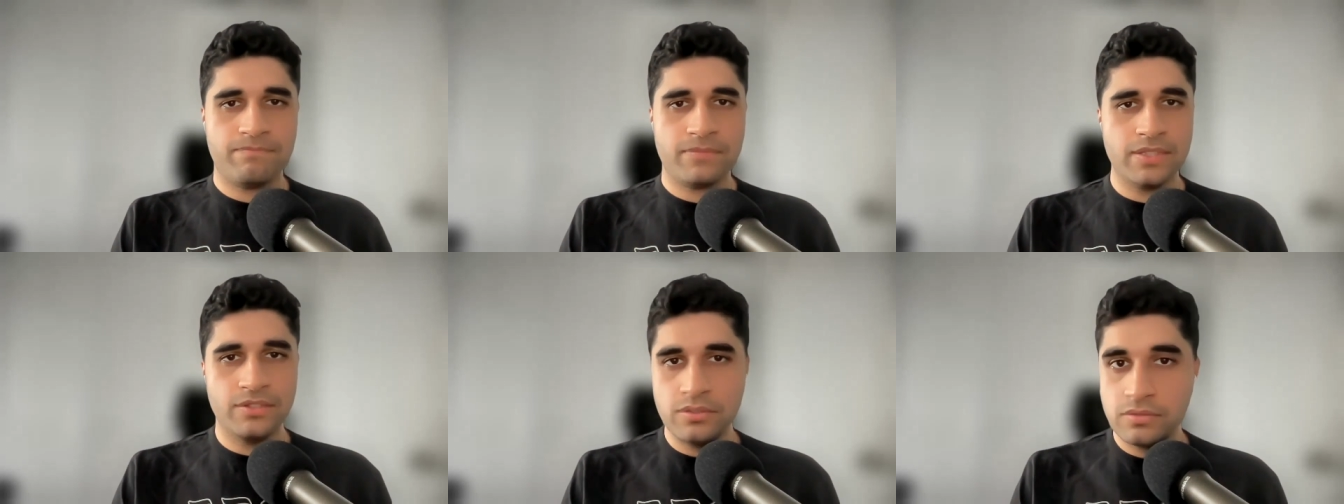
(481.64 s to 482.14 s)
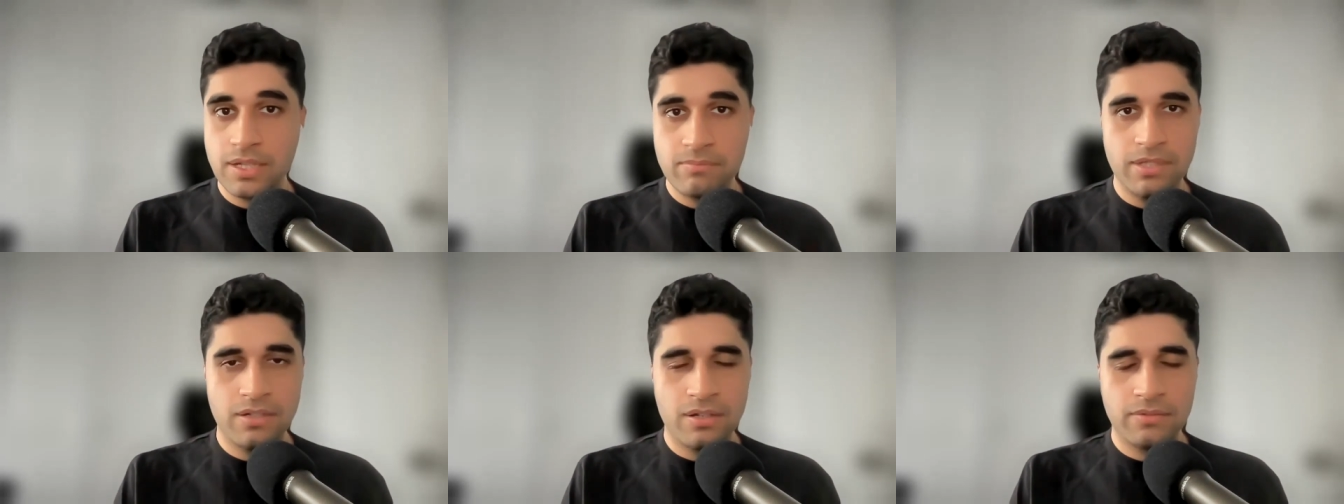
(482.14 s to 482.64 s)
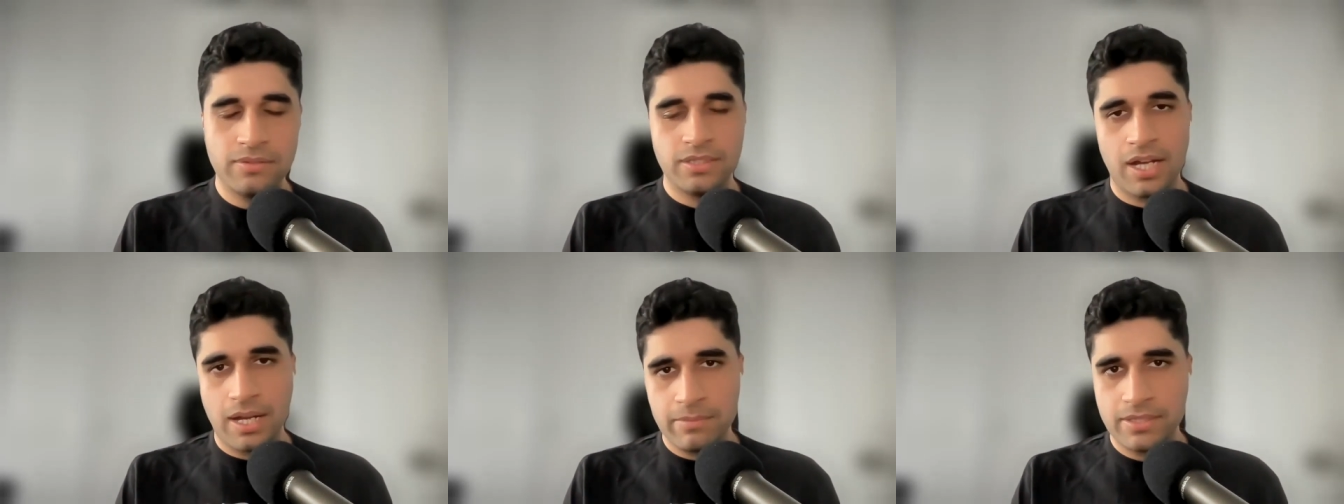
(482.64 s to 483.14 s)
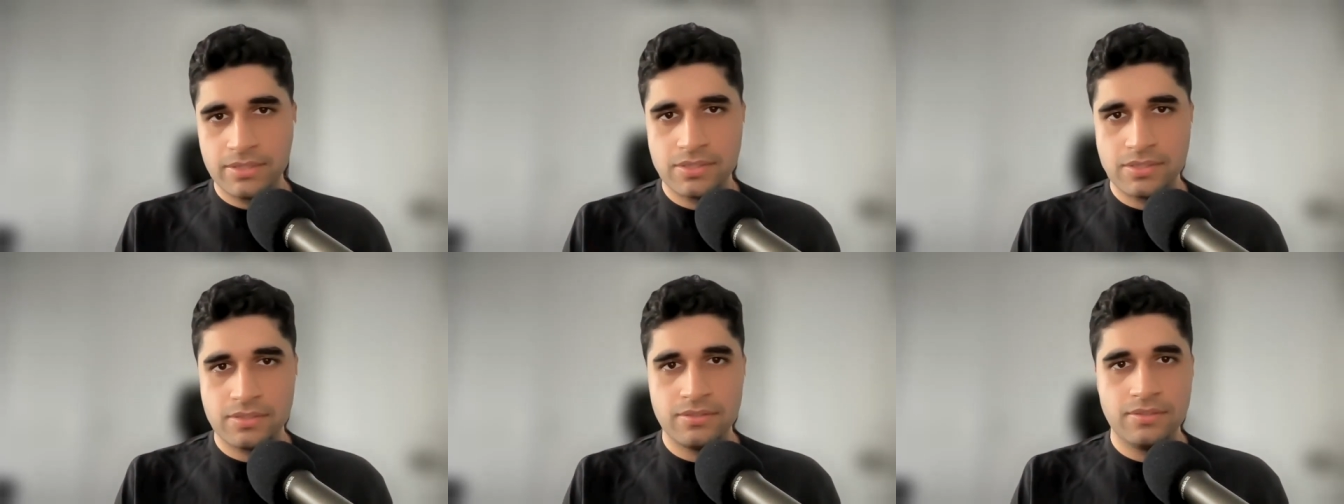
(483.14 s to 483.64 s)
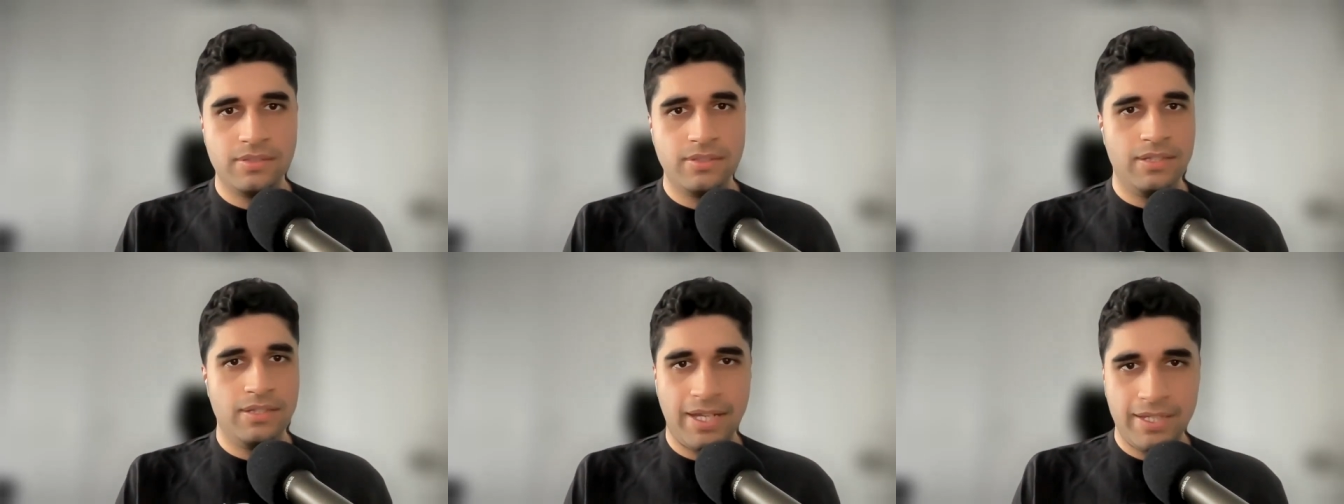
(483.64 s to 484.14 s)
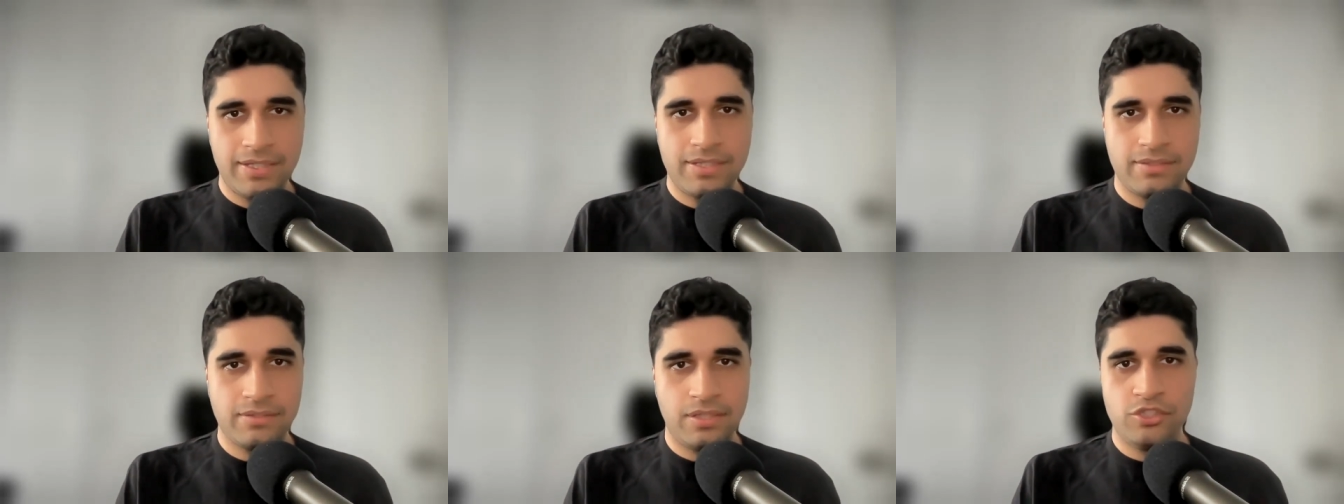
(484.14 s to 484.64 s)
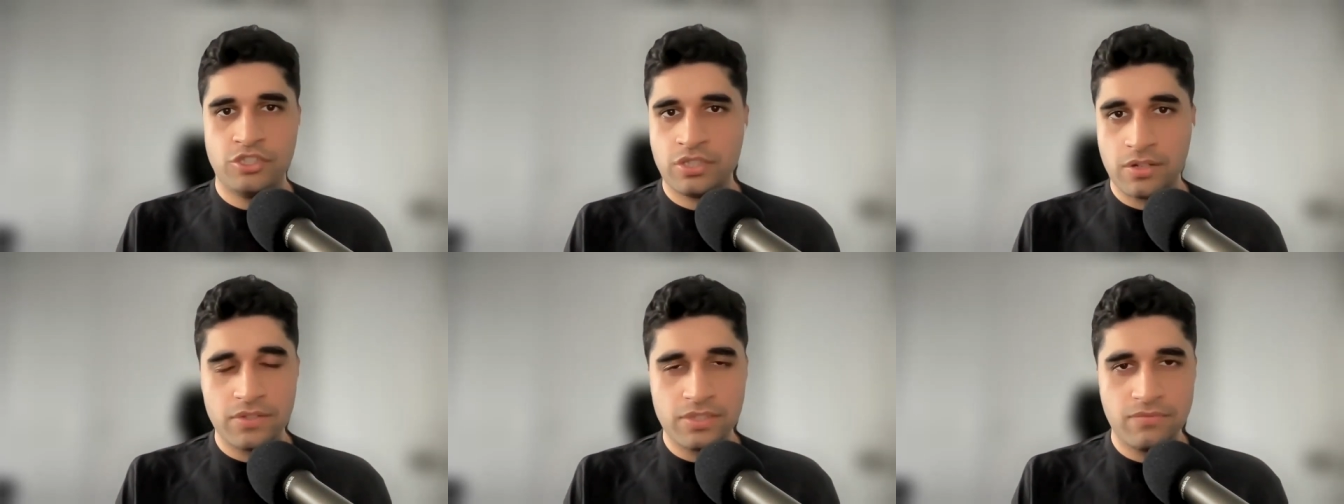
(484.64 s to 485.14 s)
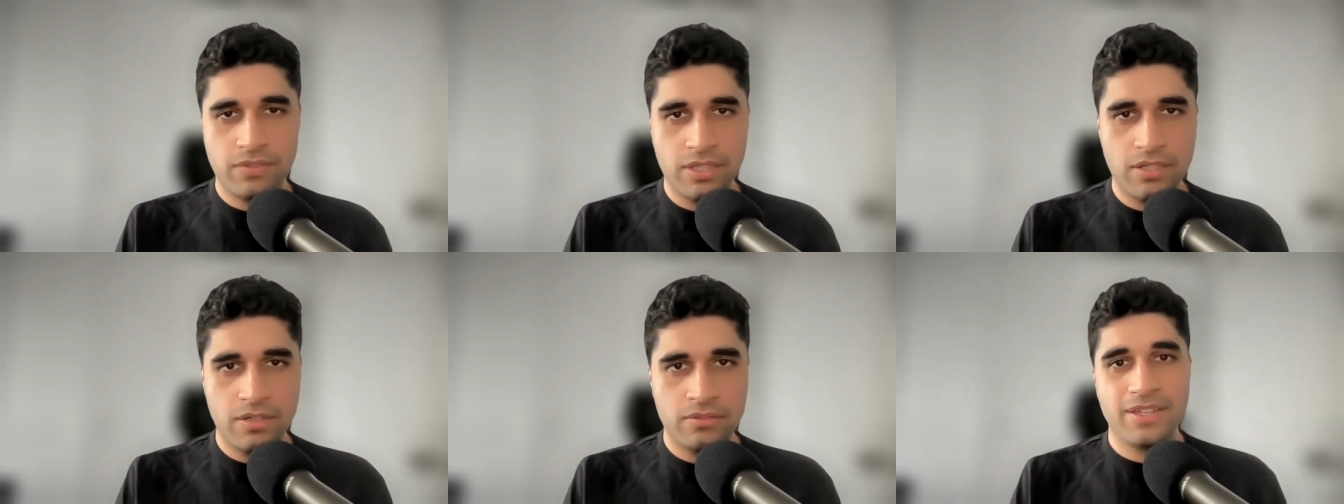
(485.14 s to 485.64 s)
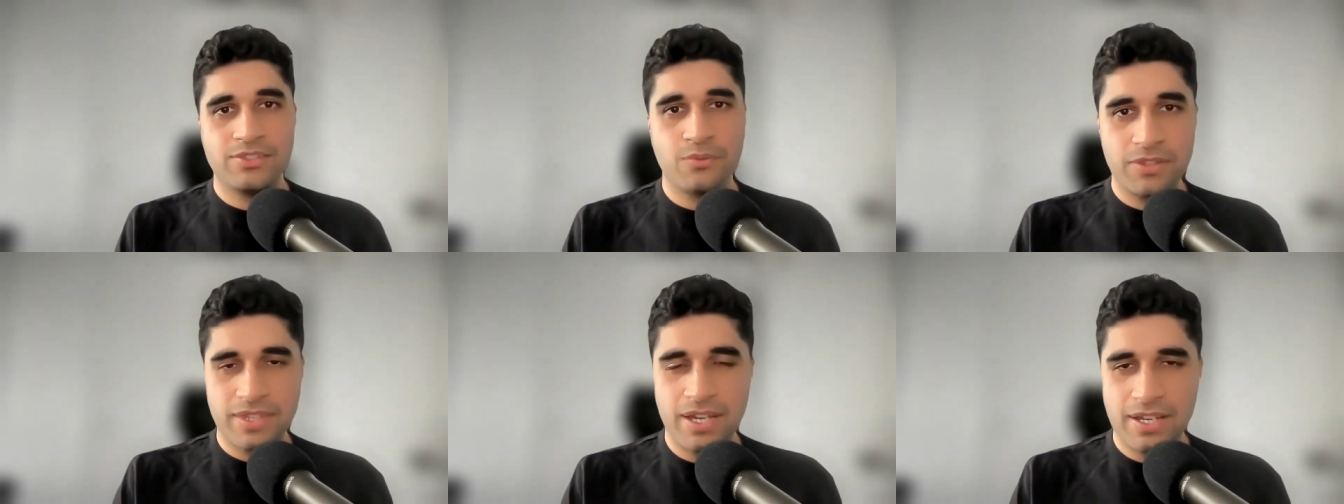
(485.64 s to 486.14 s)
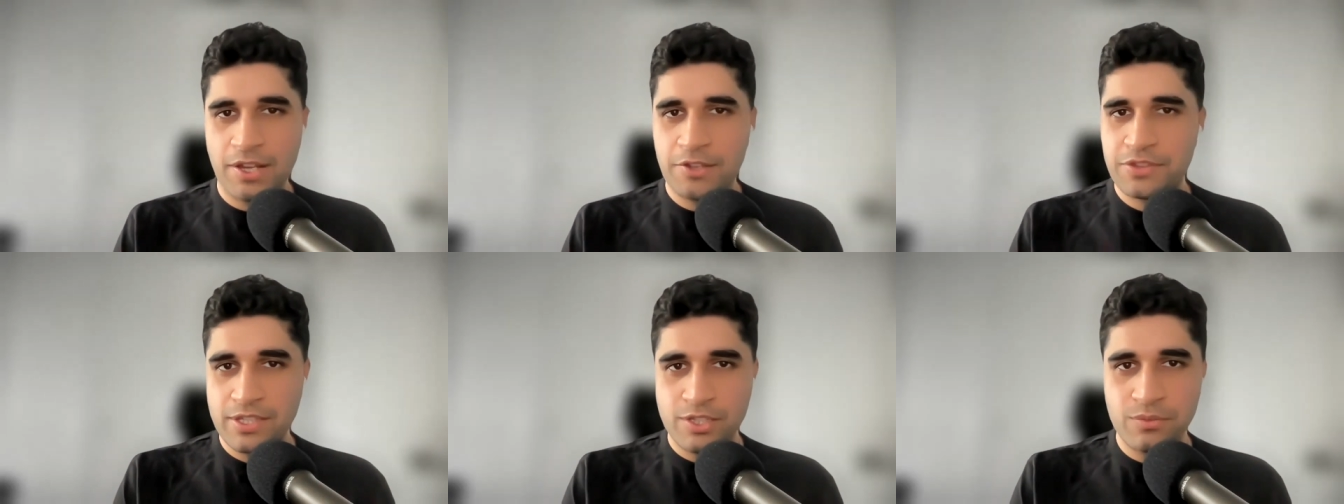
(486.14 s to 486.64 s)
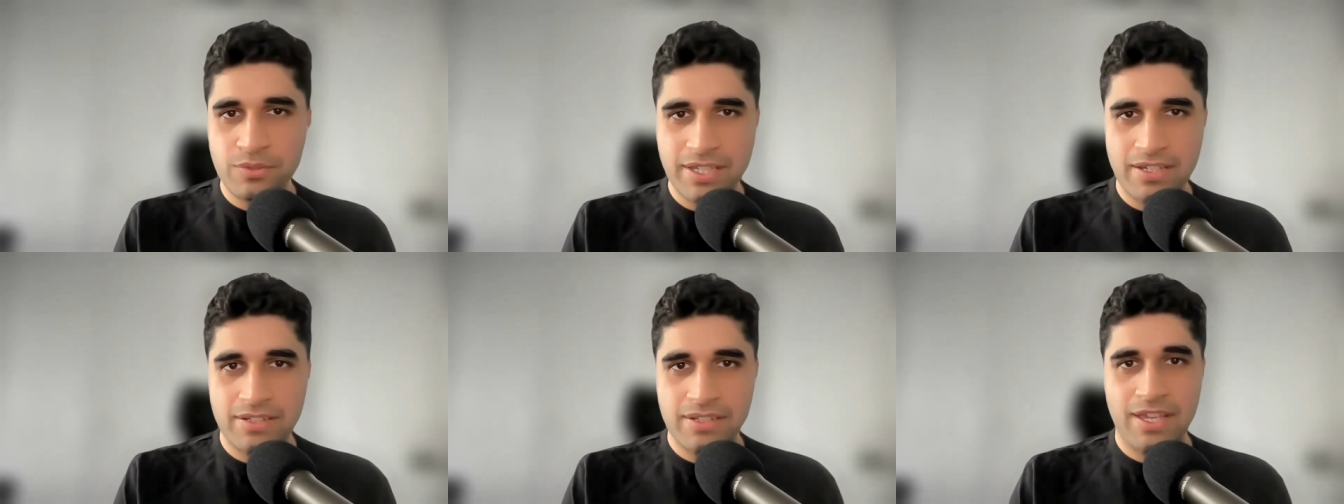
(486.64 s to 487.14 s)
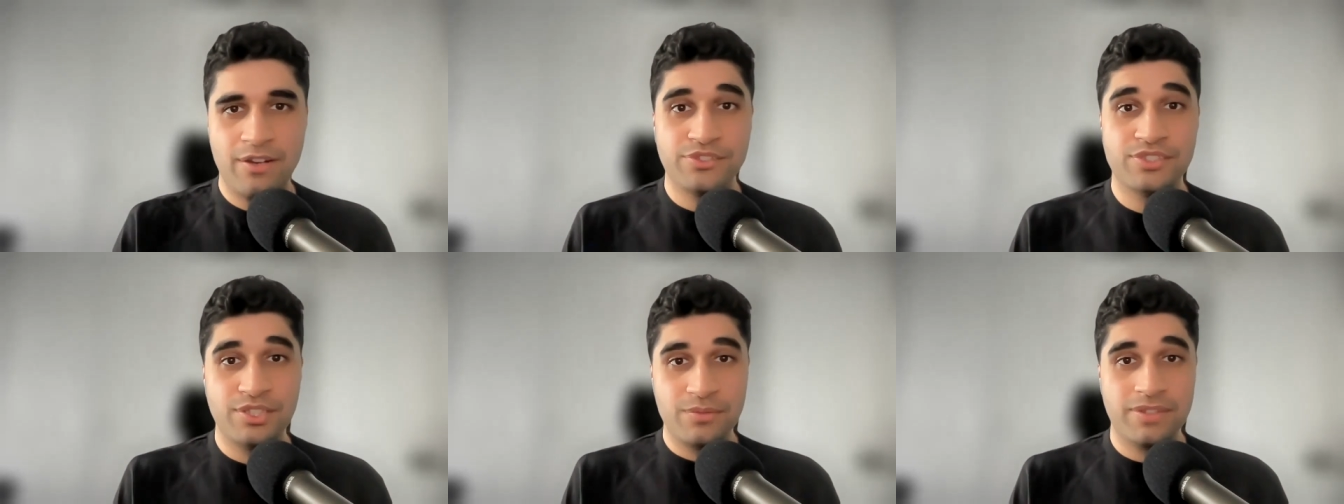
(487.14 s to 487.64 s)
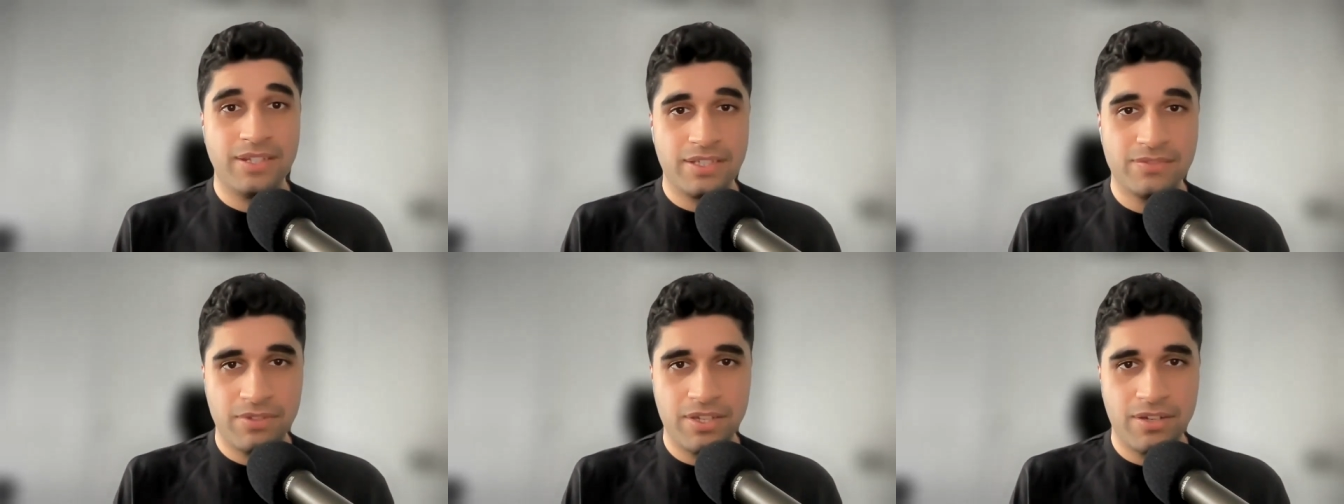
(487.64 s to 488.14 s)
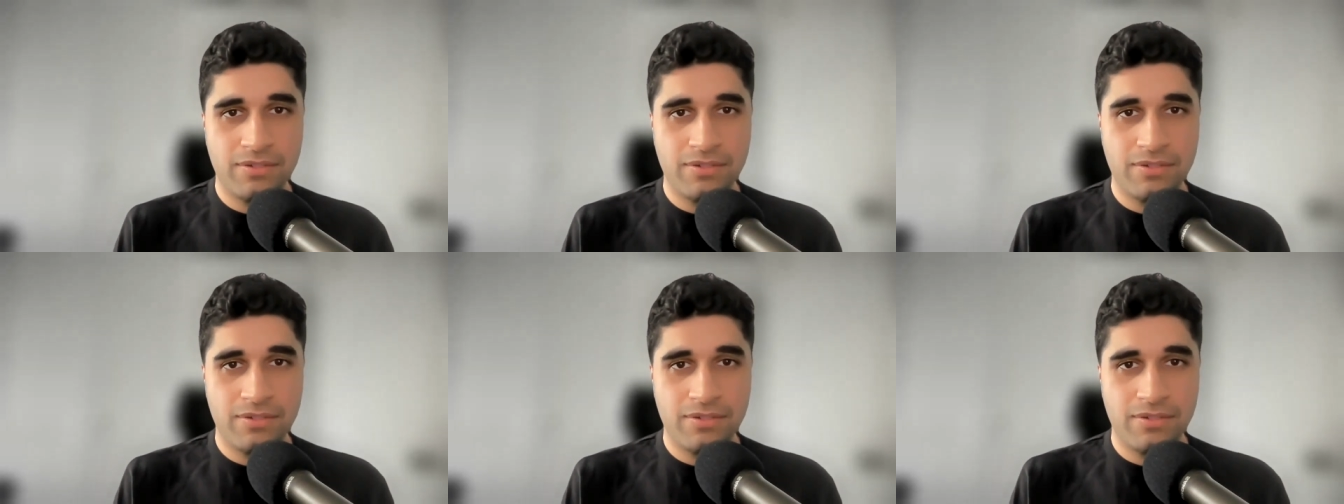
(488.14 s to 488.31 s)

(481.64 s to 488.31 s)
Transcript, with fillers: do let me know in the comments, like and share this video. So with that, I thank you again and I'll see you in the next video.